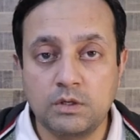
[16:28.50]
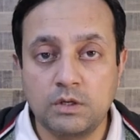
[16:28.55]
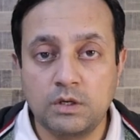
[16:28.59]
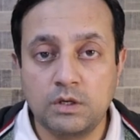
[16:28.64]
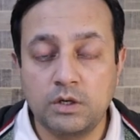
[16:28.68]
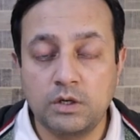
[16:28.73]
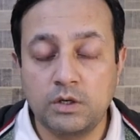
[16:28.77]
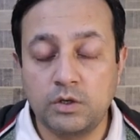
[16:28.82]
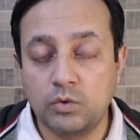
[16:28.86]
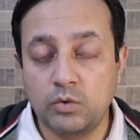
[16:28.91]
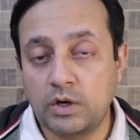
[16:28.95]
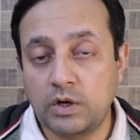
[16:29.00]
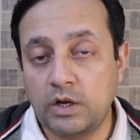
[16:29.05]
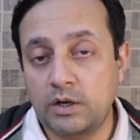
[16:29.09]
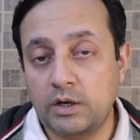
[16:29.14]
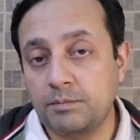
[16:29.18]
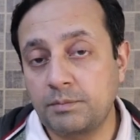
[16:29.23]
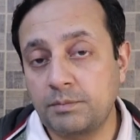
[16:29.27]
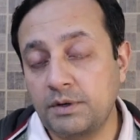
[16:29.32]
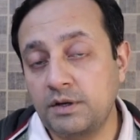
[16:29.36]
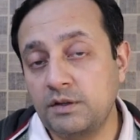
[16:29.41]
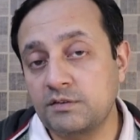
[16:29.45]
you can
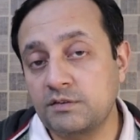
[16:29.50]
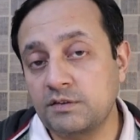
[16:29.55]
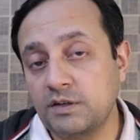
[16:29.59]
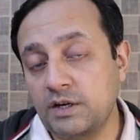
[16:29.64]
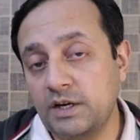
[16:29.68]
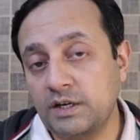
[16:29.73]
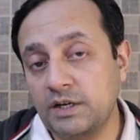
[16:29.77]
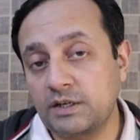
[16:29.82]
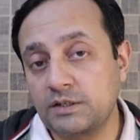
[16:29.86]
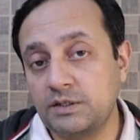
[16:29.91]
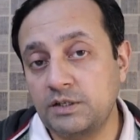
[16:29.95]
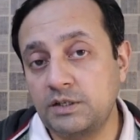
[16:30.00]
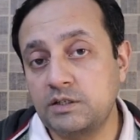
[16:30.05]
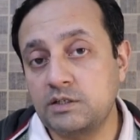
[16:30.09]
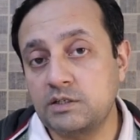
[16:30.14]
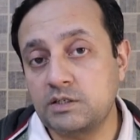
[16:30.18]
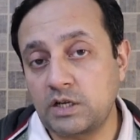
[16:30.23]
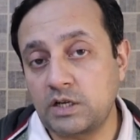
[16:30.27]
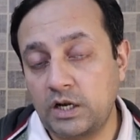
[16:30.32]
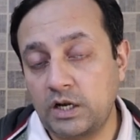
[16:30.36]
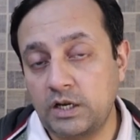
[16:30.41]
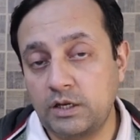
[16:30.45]
pre-select the
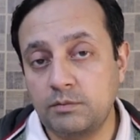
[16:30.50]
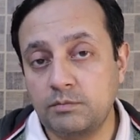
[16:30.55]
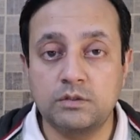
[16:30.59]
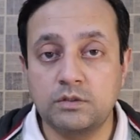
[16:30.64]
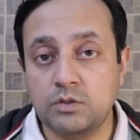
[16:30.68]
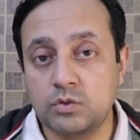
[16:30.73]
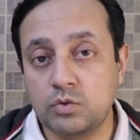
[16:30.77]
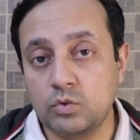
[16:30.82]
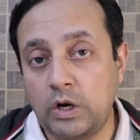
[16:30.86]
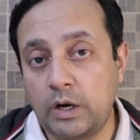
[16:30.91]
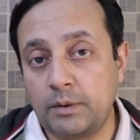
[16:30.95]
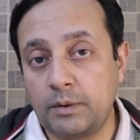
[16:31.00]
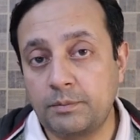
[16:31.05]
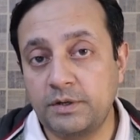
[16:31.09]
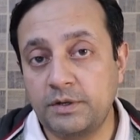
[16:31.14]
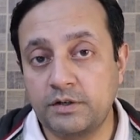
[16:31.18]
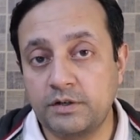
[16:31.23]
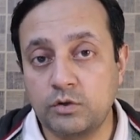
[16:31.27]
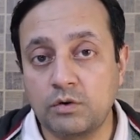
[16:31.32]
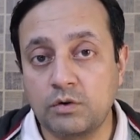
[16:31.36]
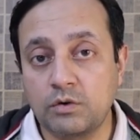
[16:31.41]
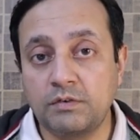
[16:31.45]
time to update
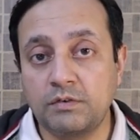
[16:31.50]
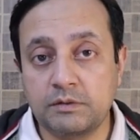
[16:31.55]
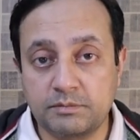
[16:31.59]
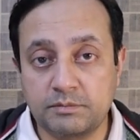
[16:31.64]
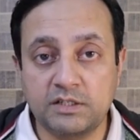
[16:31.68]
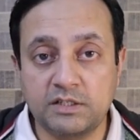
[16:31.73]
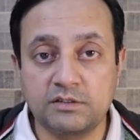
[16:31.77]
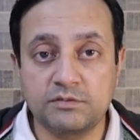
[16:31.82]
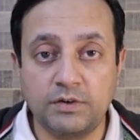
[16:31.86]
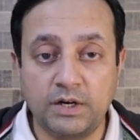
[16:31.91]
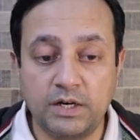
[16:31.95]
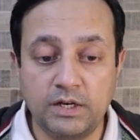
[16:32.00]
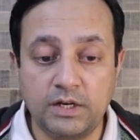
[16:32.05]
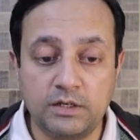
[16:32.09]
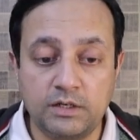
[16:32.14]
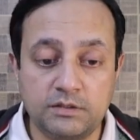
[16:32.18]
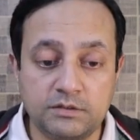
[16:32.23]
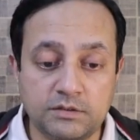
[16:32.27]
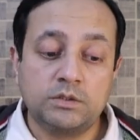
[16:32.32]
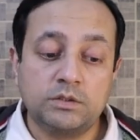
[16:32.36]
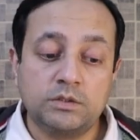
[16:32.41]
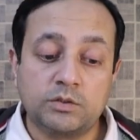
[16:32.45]
your WordPress files.
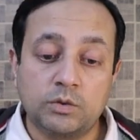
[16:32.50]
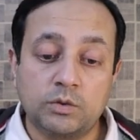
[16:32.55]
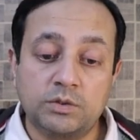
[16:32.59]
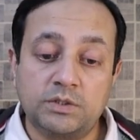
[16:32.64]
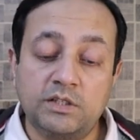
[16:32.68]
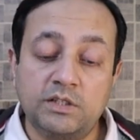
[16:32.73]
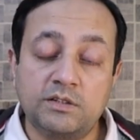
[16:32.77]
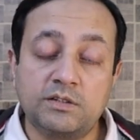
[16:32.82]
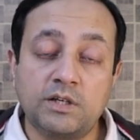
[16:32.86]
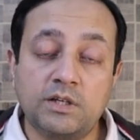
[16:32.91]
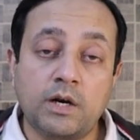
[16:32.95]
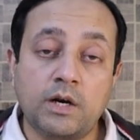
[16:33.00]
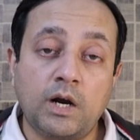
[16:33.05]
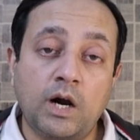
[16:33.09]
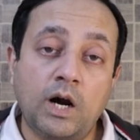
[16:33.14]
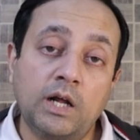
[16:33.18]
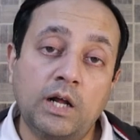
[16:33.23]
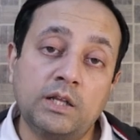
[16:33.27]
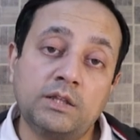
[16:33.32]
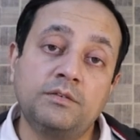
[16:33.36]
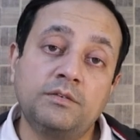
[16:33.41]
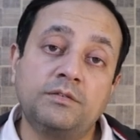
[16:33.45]
So these are
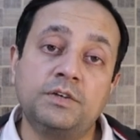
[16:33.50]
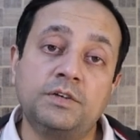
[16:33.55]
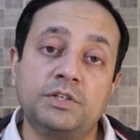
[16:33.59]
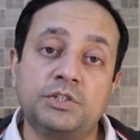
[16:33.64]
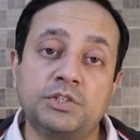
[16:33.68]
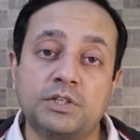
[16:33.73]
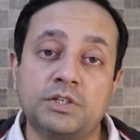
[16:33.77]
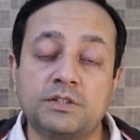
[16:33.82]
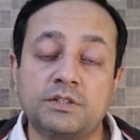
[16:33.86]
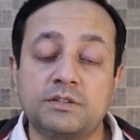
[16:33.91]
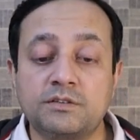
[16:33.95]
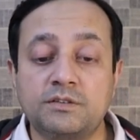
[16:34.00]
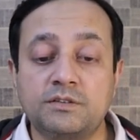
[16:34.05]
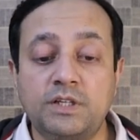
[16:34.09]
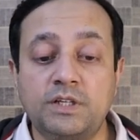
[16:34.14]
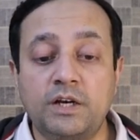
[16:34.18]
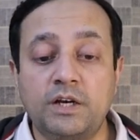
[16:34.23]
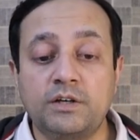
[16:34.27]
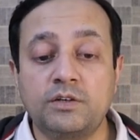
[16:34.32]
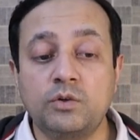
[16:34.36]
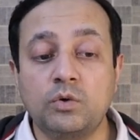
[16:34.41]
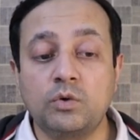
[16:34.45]
all the features
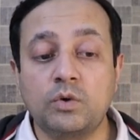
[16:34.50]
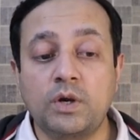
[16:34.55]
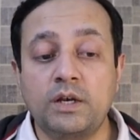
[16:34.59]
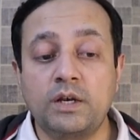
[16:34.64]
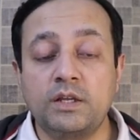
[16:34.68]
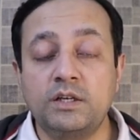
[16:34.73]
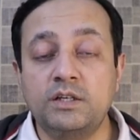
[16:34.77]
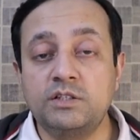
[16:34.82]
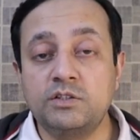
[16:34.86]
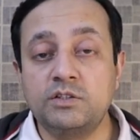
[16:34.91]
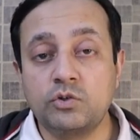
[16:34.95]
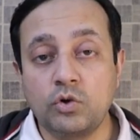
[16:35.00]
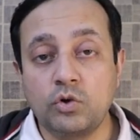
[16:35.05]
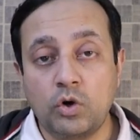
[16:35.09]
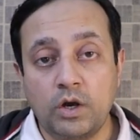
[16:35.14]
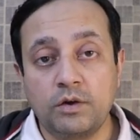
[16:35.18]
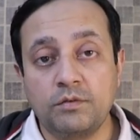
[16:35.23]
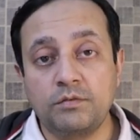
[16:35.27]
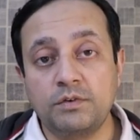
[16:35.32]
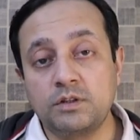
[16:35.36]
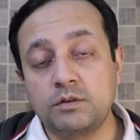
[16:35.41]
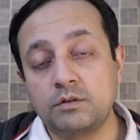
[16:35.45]
that you can
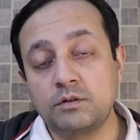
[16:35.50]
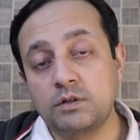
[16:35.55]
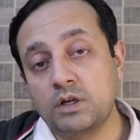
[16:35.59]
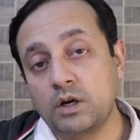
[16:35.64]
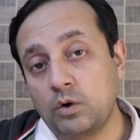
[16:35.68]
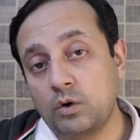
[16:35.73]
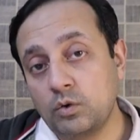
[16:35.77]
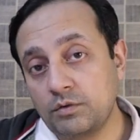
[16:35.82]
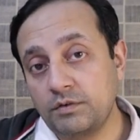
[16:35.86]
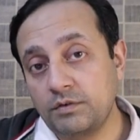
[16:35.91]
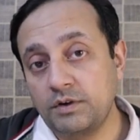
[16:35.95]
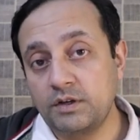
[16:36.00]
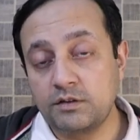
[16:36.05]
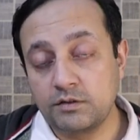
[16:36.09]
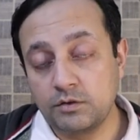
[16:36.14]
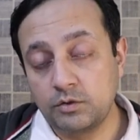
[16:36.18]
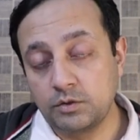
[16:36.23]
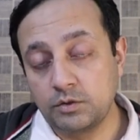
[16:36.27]
enjoy with Cloudways